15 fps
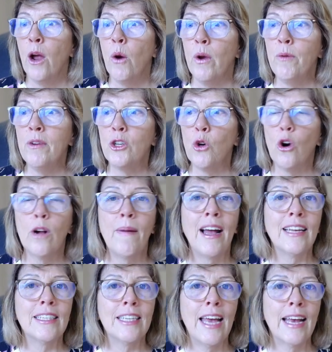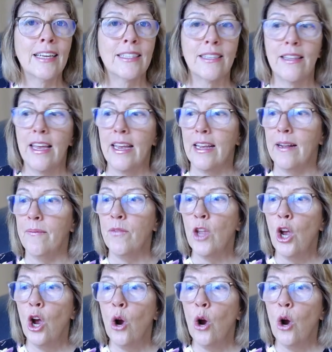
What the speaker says: When we talk about tax there,